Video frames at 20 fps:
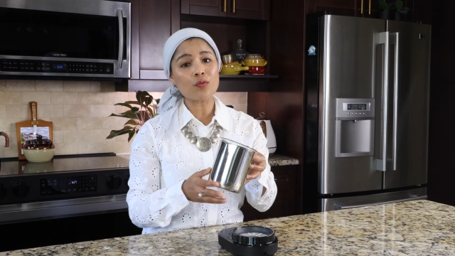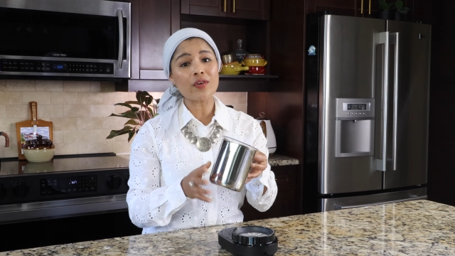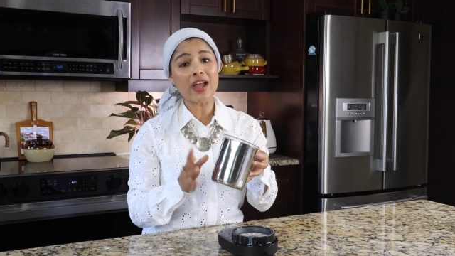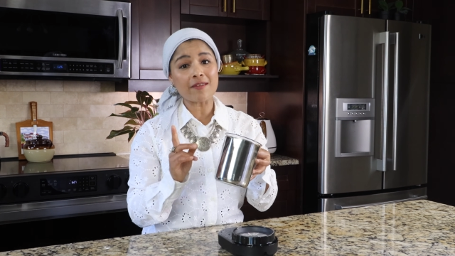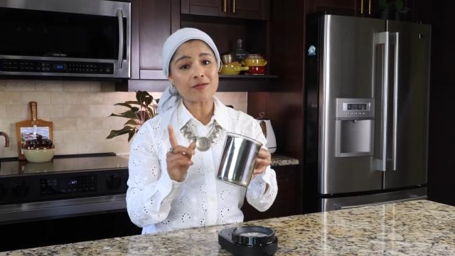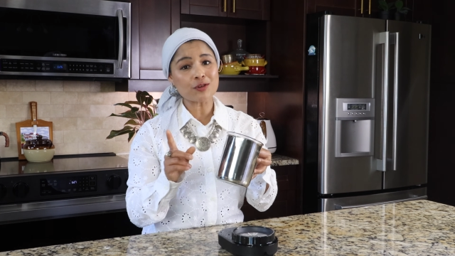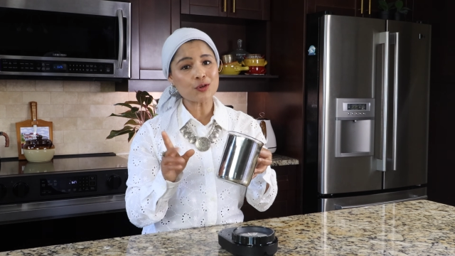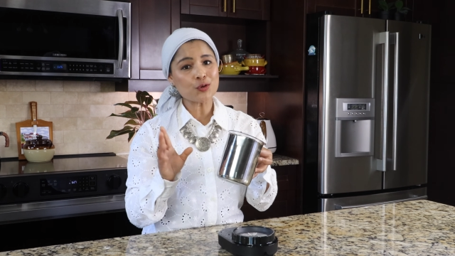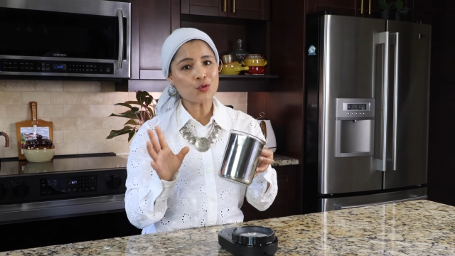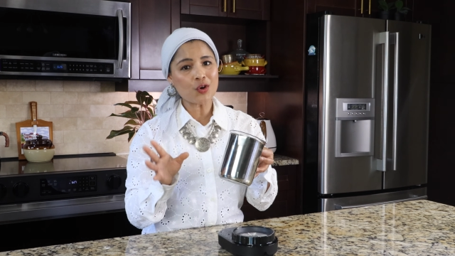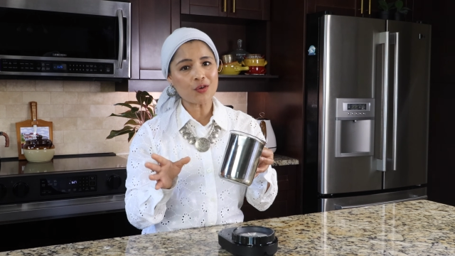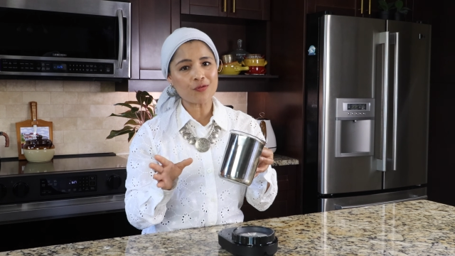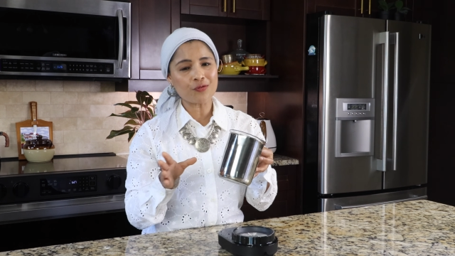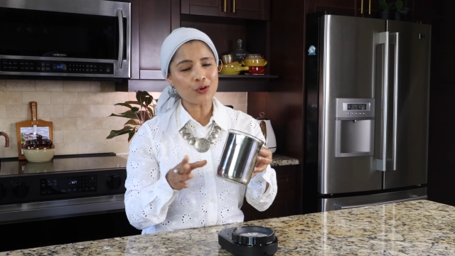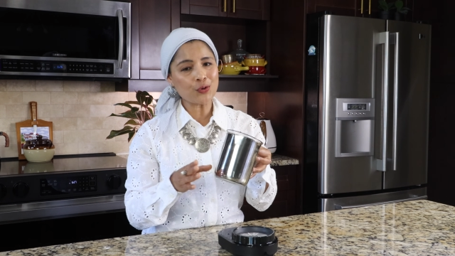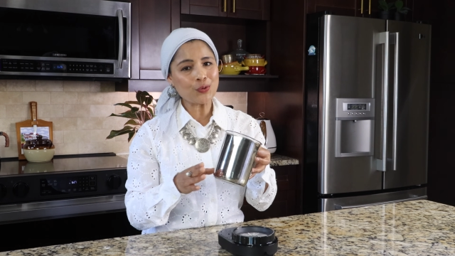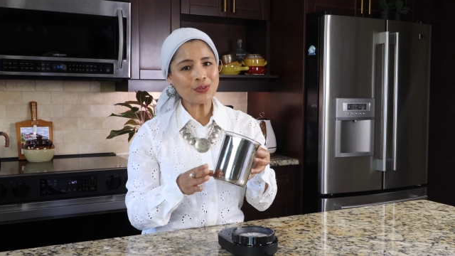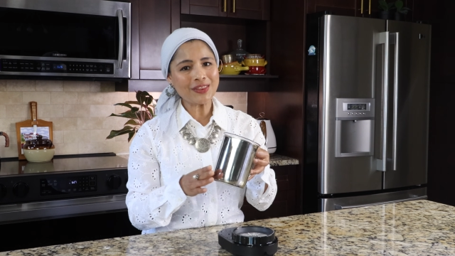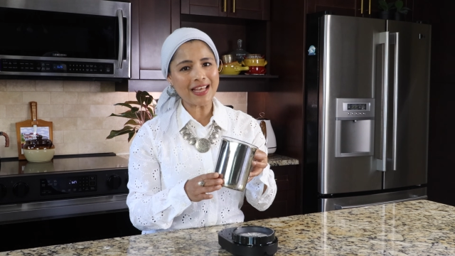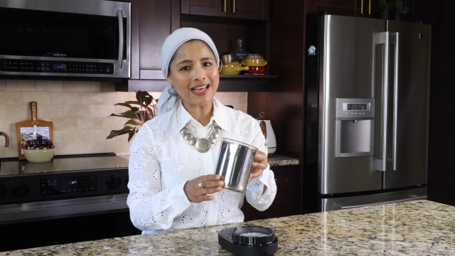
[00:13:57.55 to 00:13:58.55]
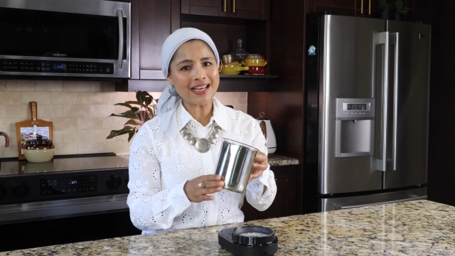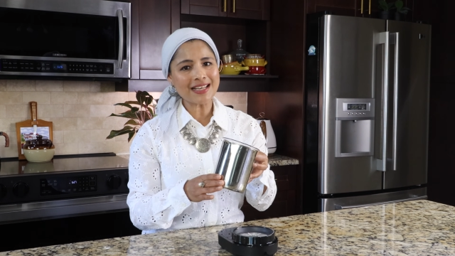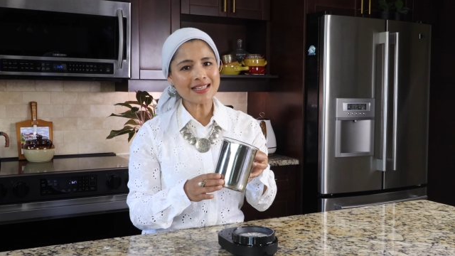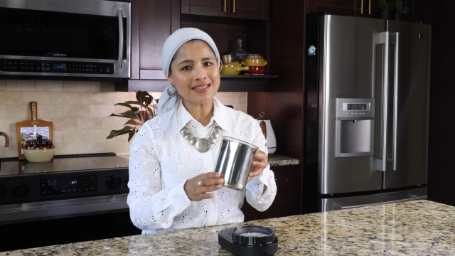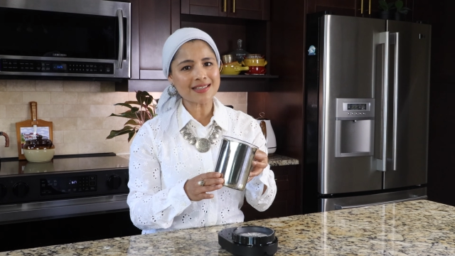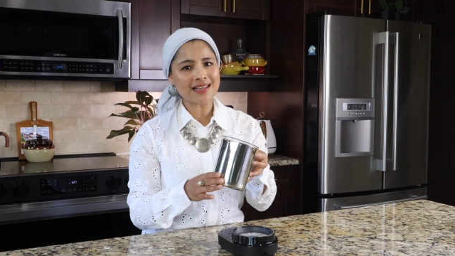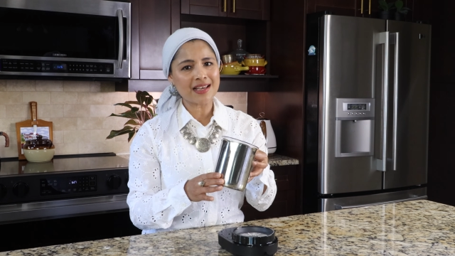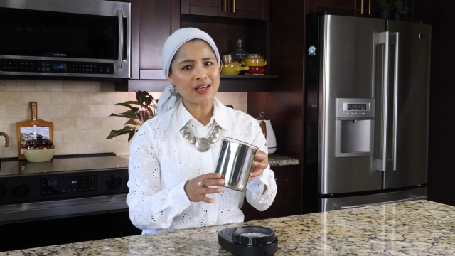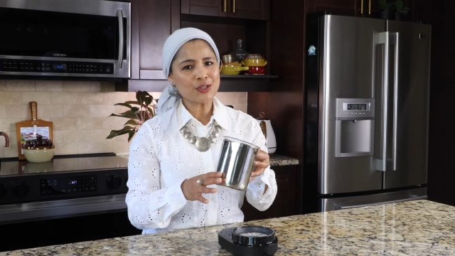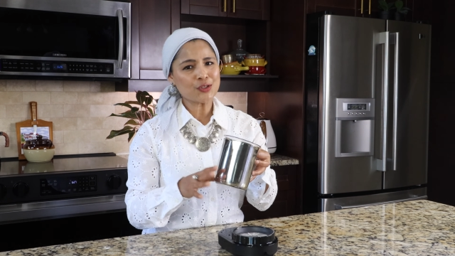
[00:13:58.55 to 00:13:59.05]
we have to do a few
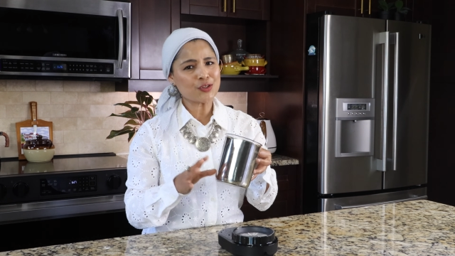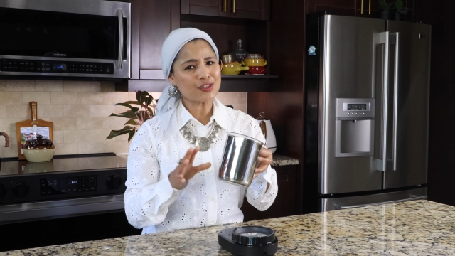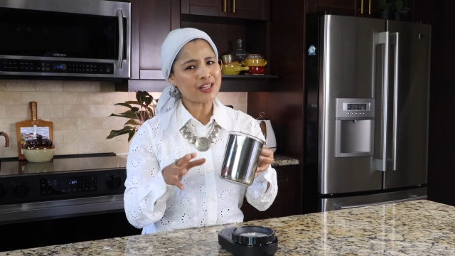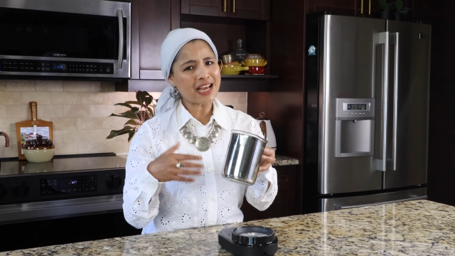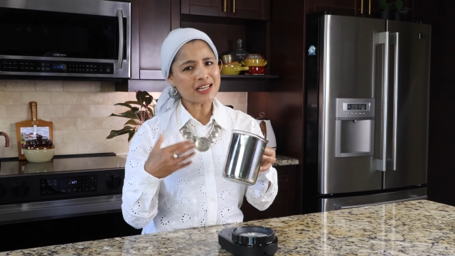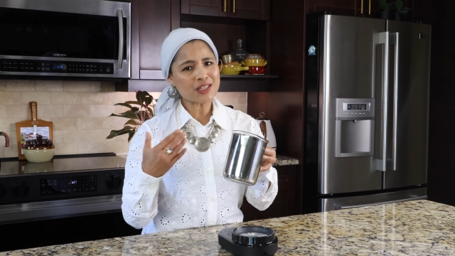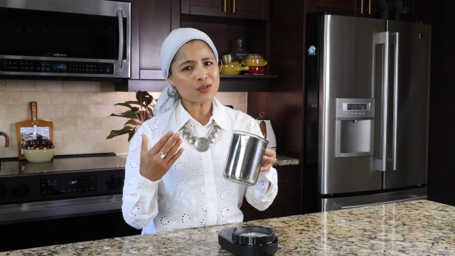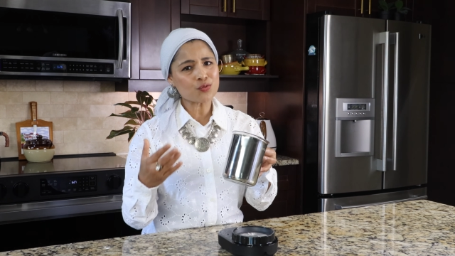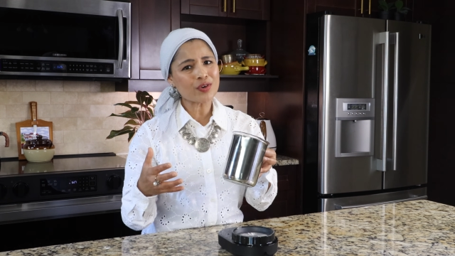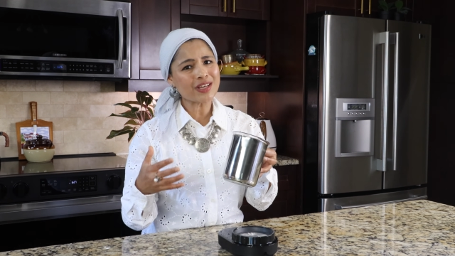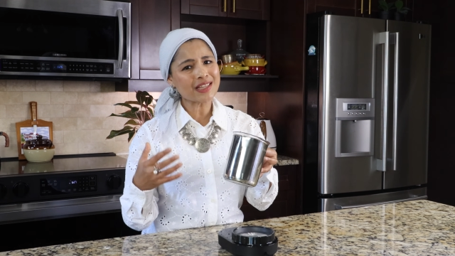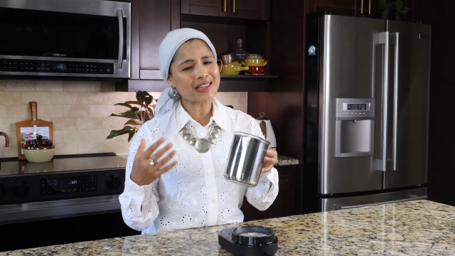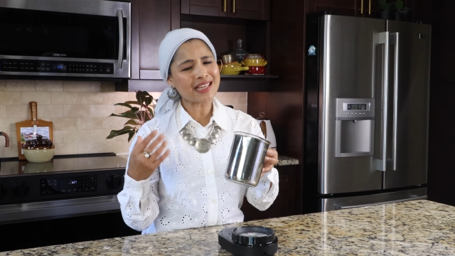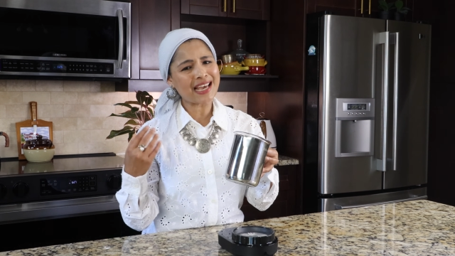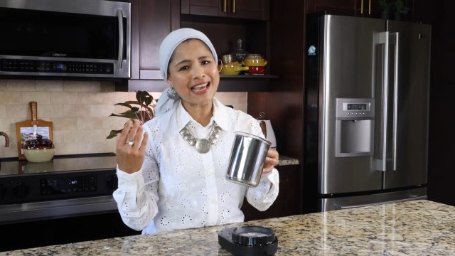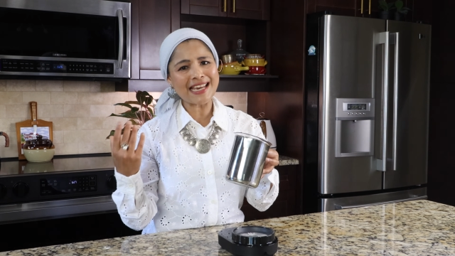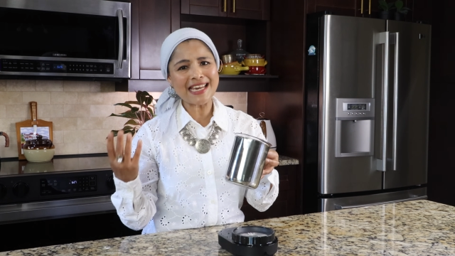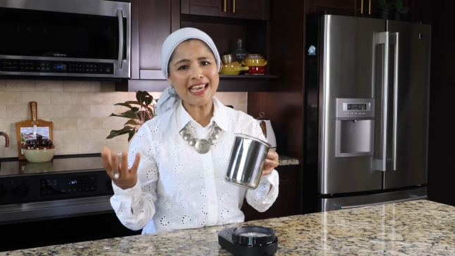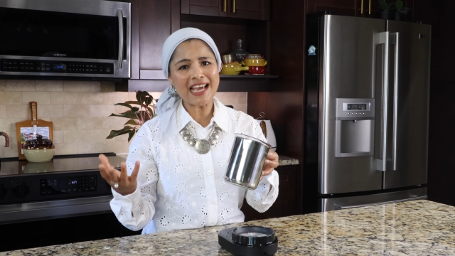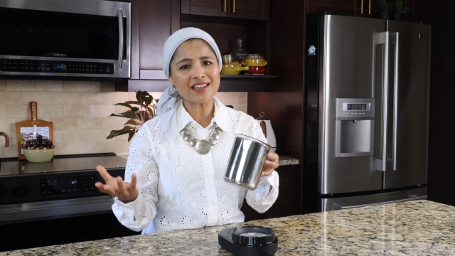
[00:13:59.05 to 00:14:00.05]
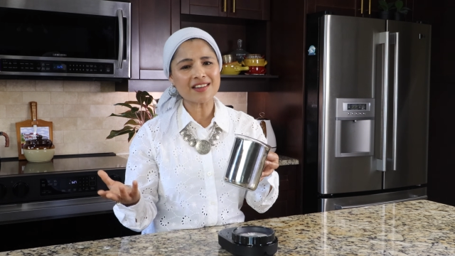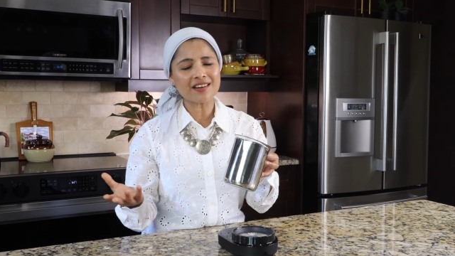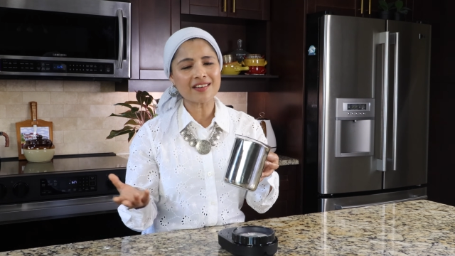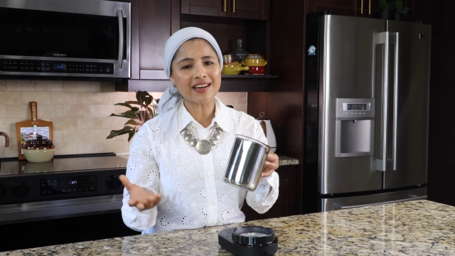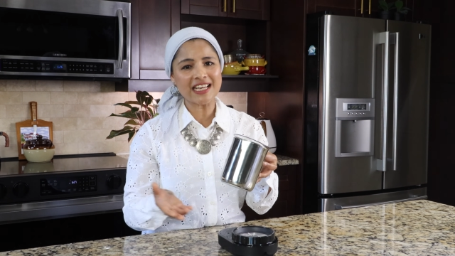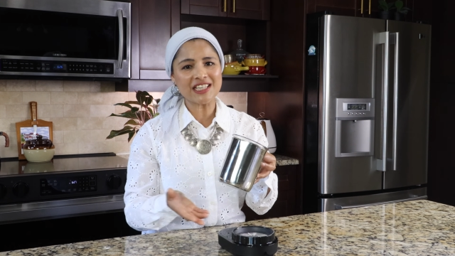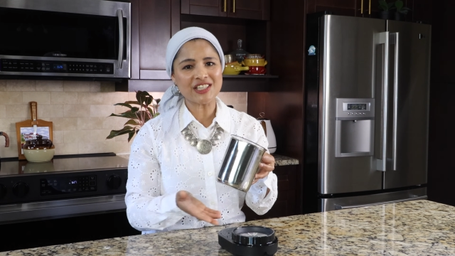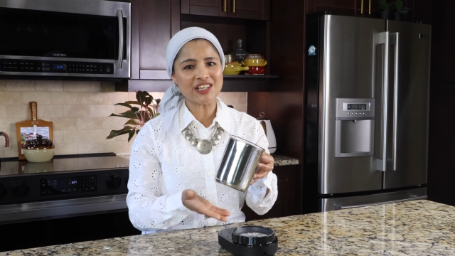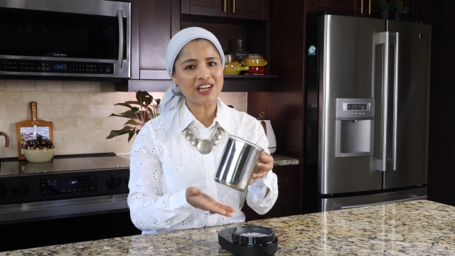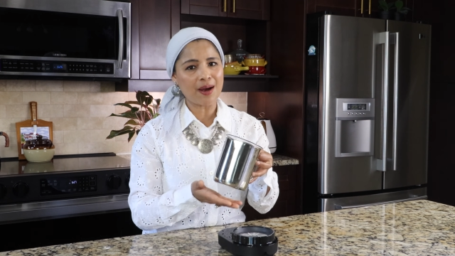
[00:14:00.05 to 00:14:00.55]
things. So that's with any other
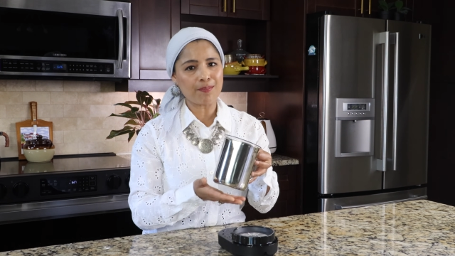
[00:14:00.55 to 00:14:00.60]
kitchen